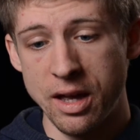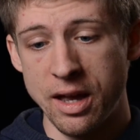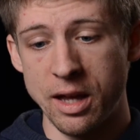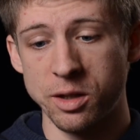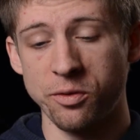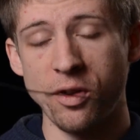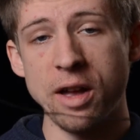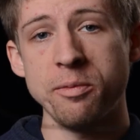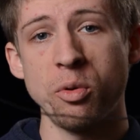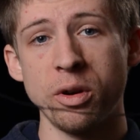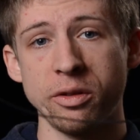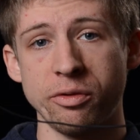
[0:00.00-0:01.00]
It's
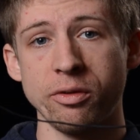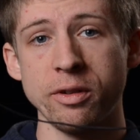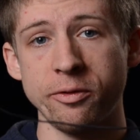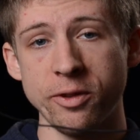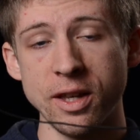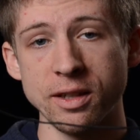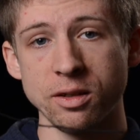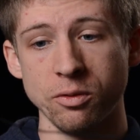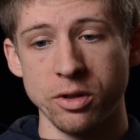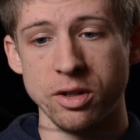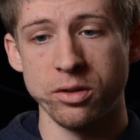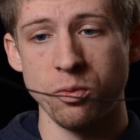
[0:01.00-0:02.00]
5.3 feet,
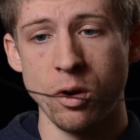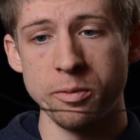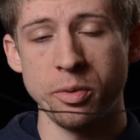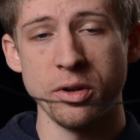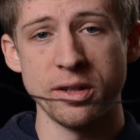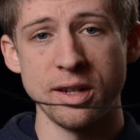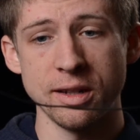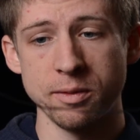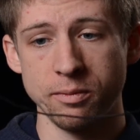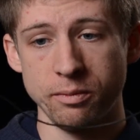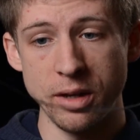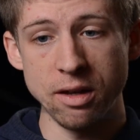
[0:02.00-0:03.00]
which is 1.6
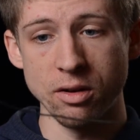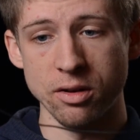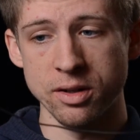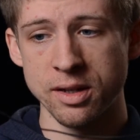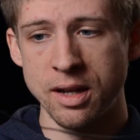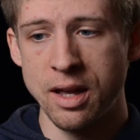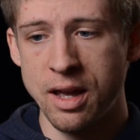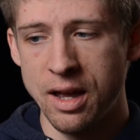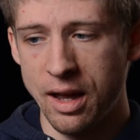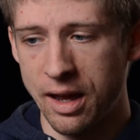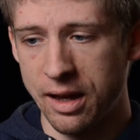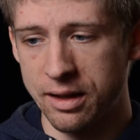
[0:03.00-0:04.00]
meters,
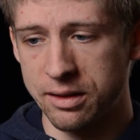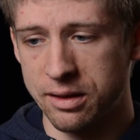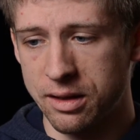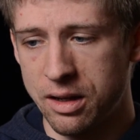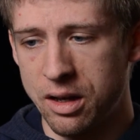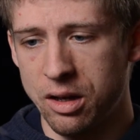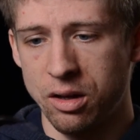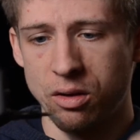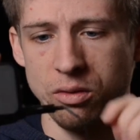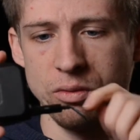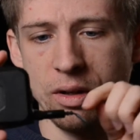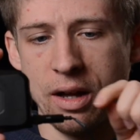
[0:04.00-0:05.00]
and
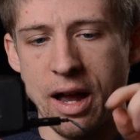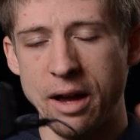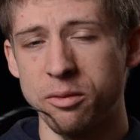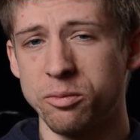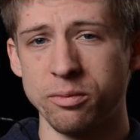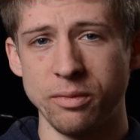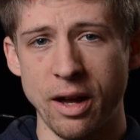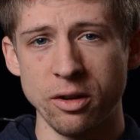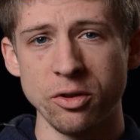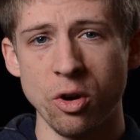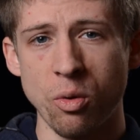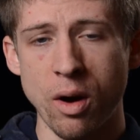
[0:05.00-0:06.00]
I
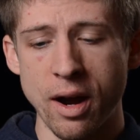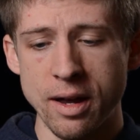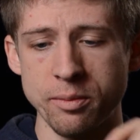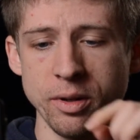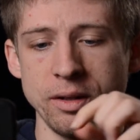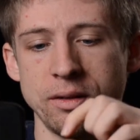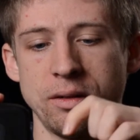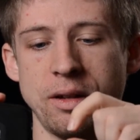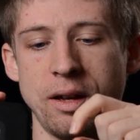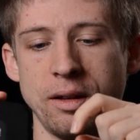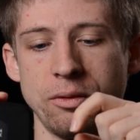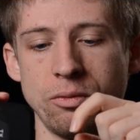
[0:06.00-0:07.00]
don't know why, but
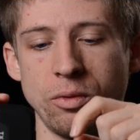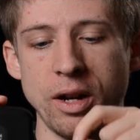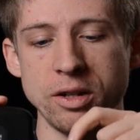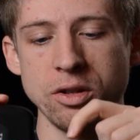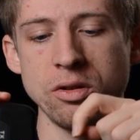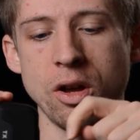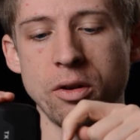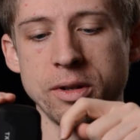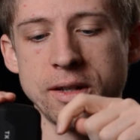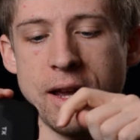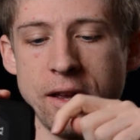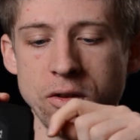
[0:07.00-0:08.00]
what I do know
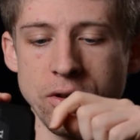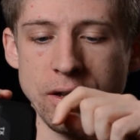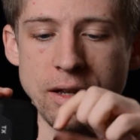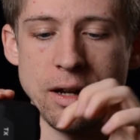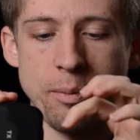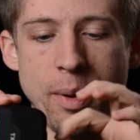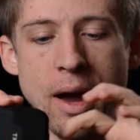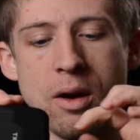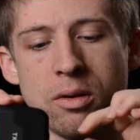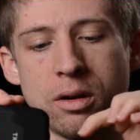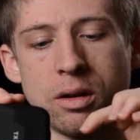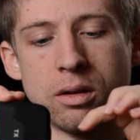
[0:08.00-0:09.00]
is that you can get a
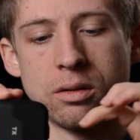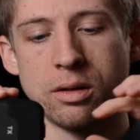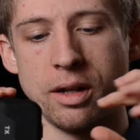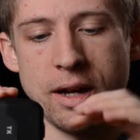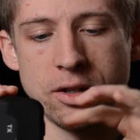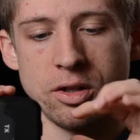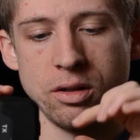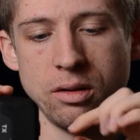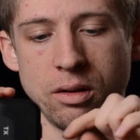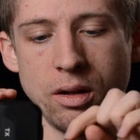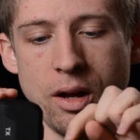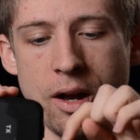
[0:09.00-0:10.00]
power
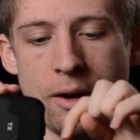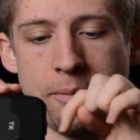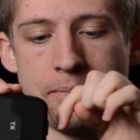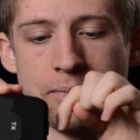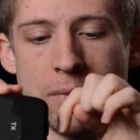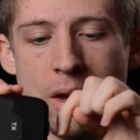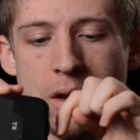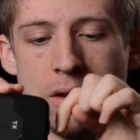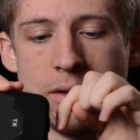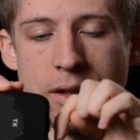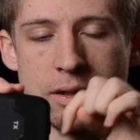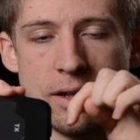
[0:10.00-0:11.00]
connection
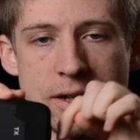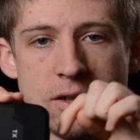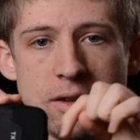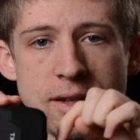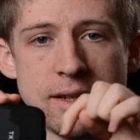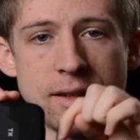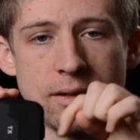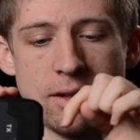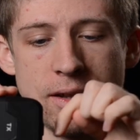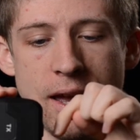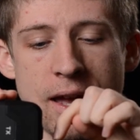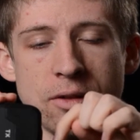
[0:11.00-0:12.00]
that connects
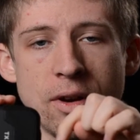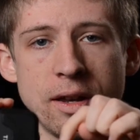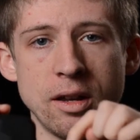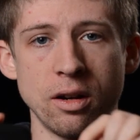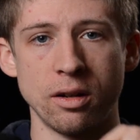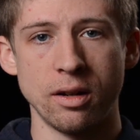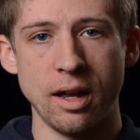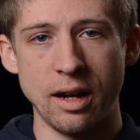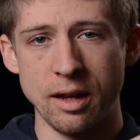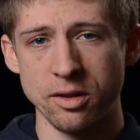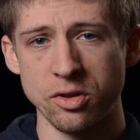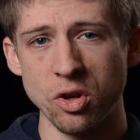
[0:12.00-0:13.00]
to the end right here, and
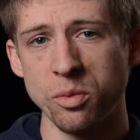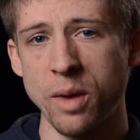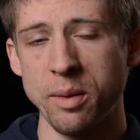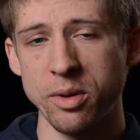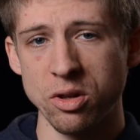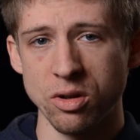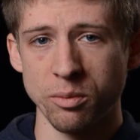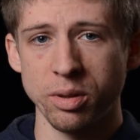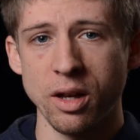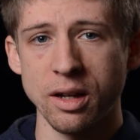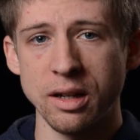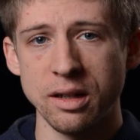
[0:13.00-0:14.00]
I assume maybe you can
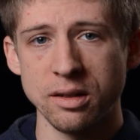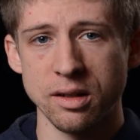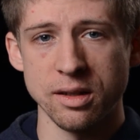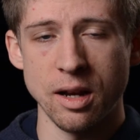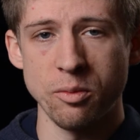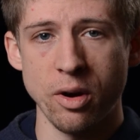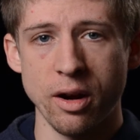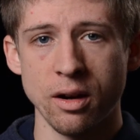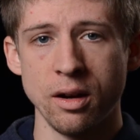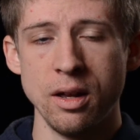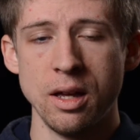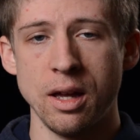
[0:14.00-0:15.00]
plug it into
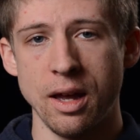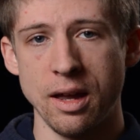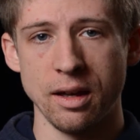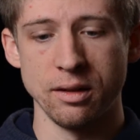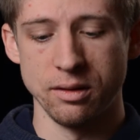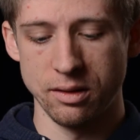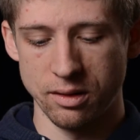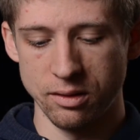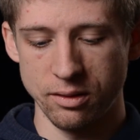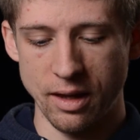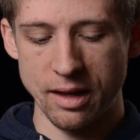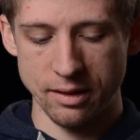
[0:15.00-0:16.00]
somewhere, and
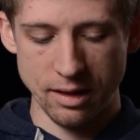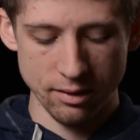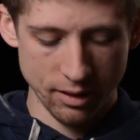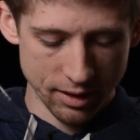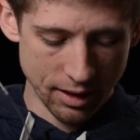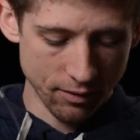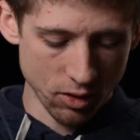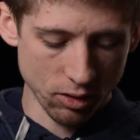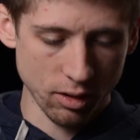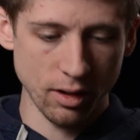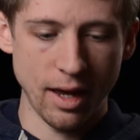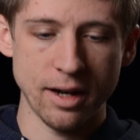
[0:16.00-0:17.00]
this gives you a
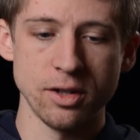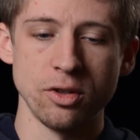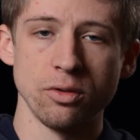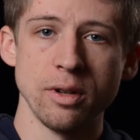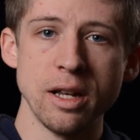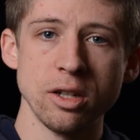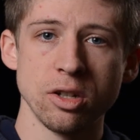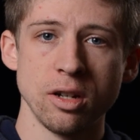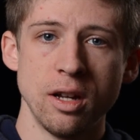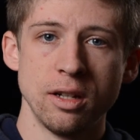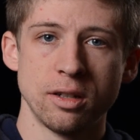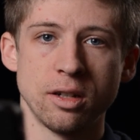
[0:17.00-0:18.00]
little extra reach
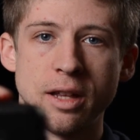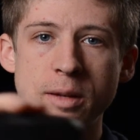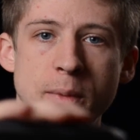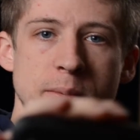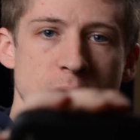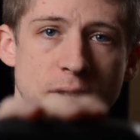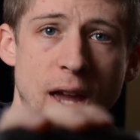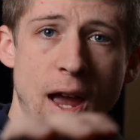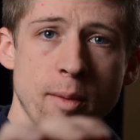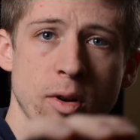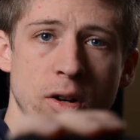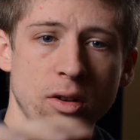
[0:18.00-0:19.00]
to like maybe your
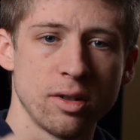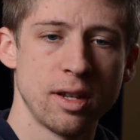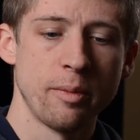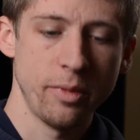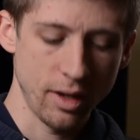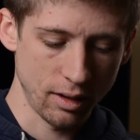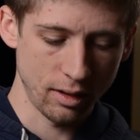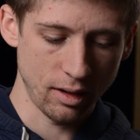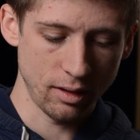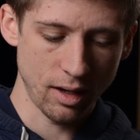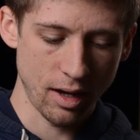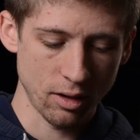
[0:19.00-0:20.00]
camera or something.
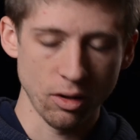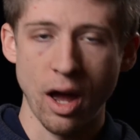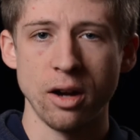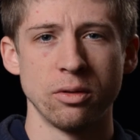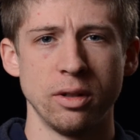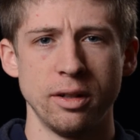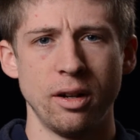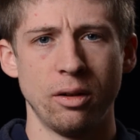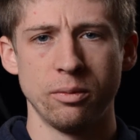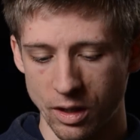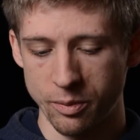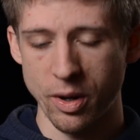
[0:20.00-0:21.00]
I don't really
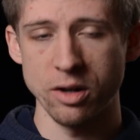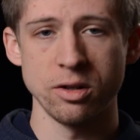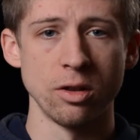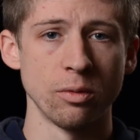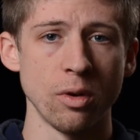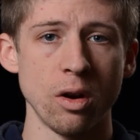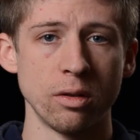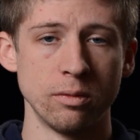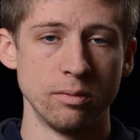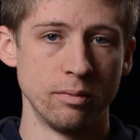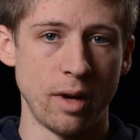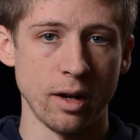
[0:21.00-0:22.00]
know. Compared to the
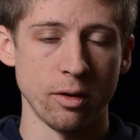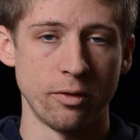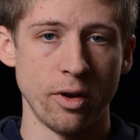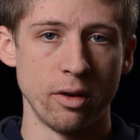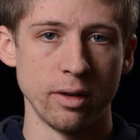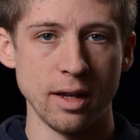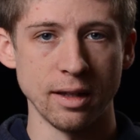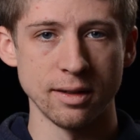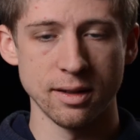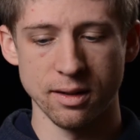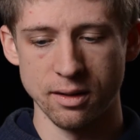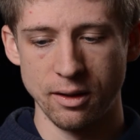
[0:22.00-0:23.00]
Rode microphone,
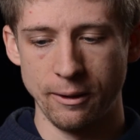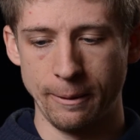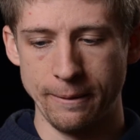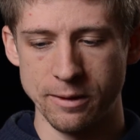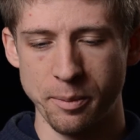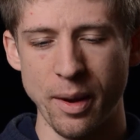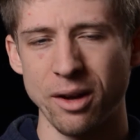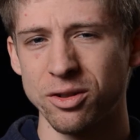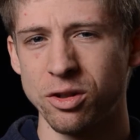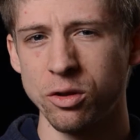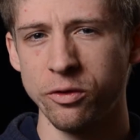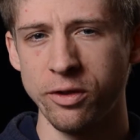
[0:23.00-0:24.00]
it's about
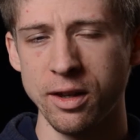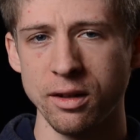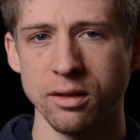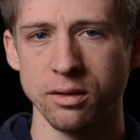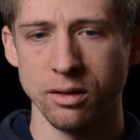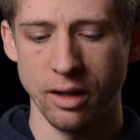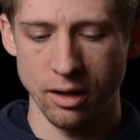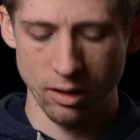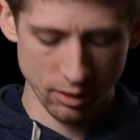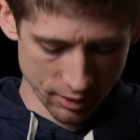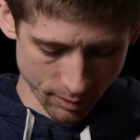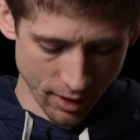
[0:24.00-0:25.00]
2 feet.
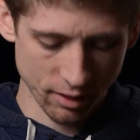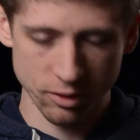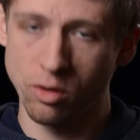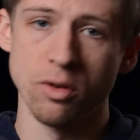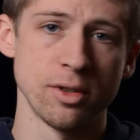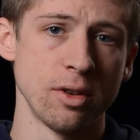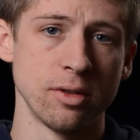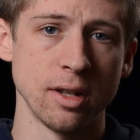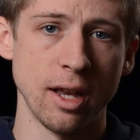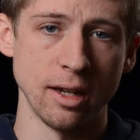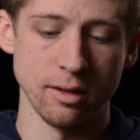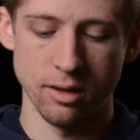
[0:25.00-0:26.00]
It's about a torso's
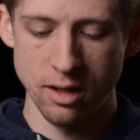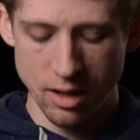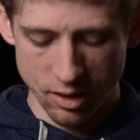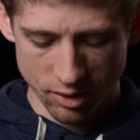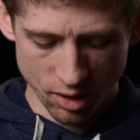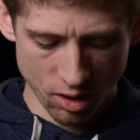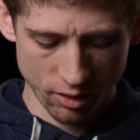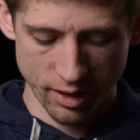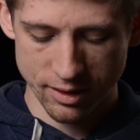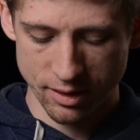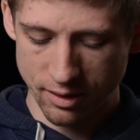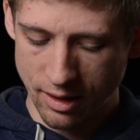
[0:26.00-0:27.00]
length. So
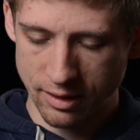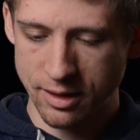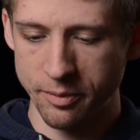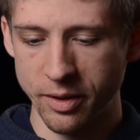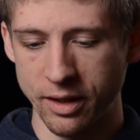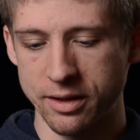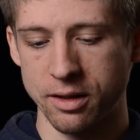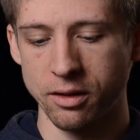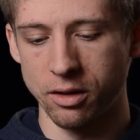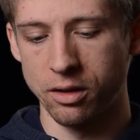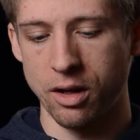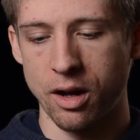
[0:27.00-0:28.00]
that's something that's a
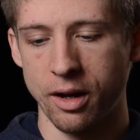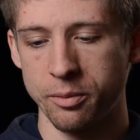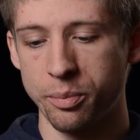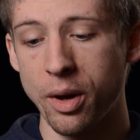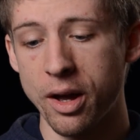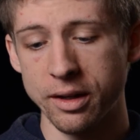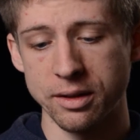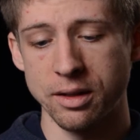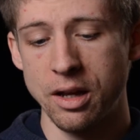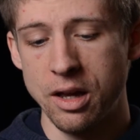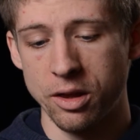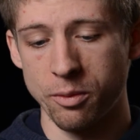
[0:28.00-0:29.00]
little odd,
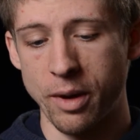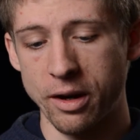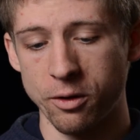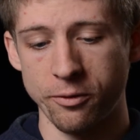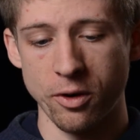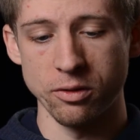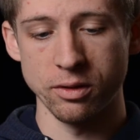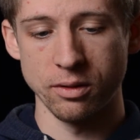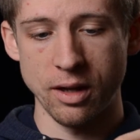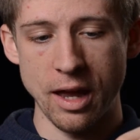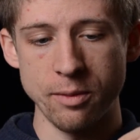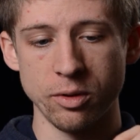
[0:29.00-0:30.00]
but the microphone
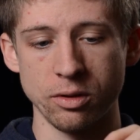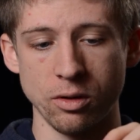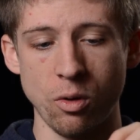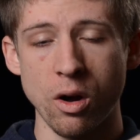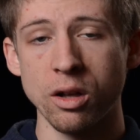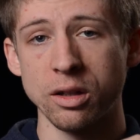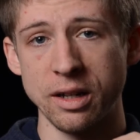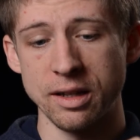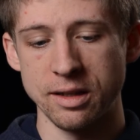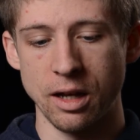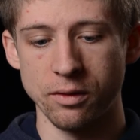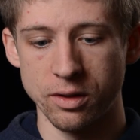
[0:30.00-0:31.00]
cable quality
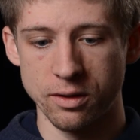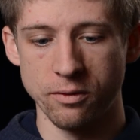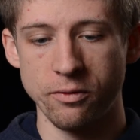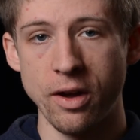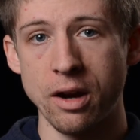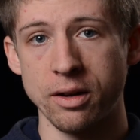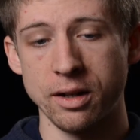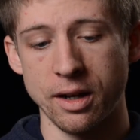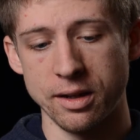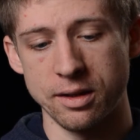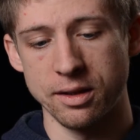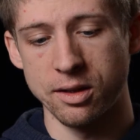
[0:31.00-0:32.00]
itself is very
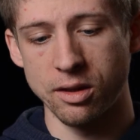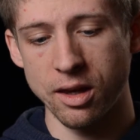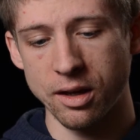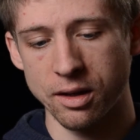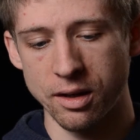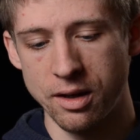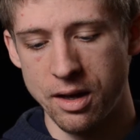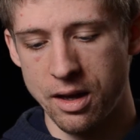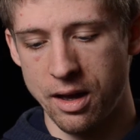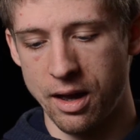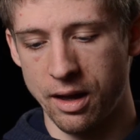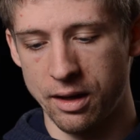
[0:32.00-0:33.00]
nice. It's thick
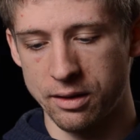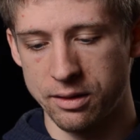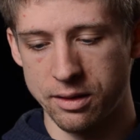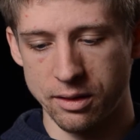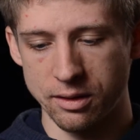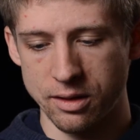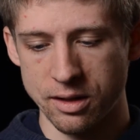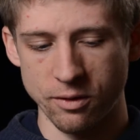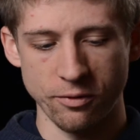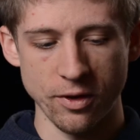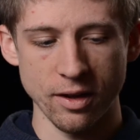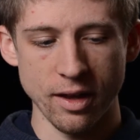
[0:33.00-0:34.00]
and
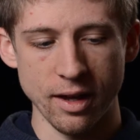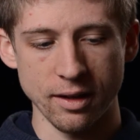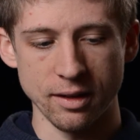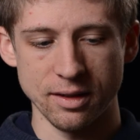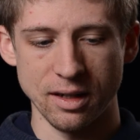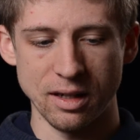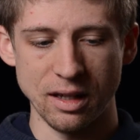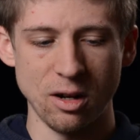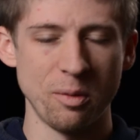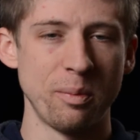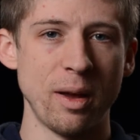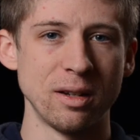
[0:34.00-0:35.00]
doesn't feel like it's gonna get
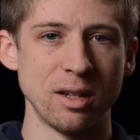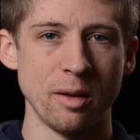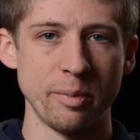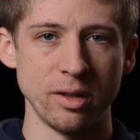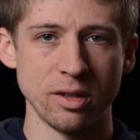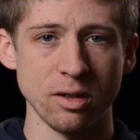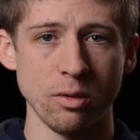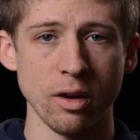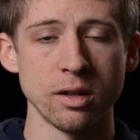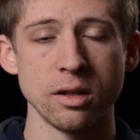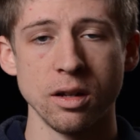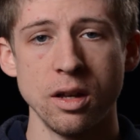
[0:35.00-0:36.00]
all bent up and
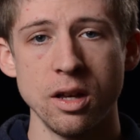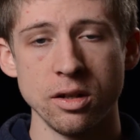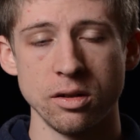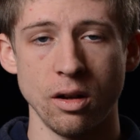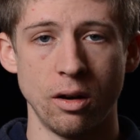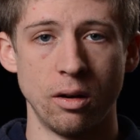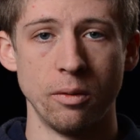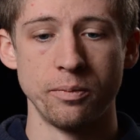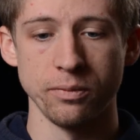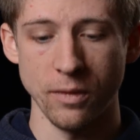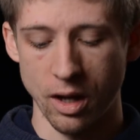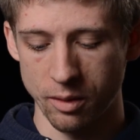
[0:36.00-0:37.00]
squished. So
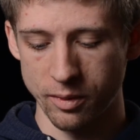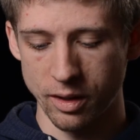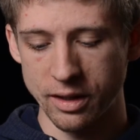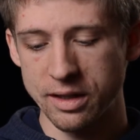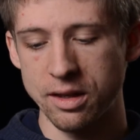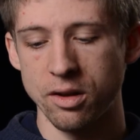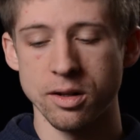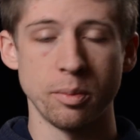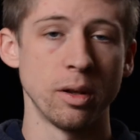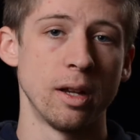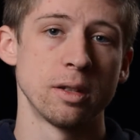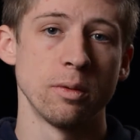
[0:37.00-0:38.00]
at least there's a
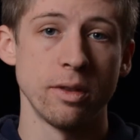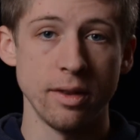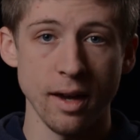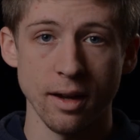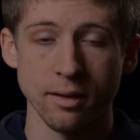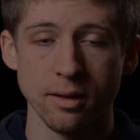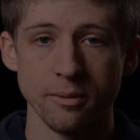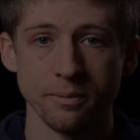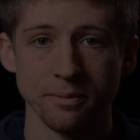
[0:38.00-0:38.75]
plus with that.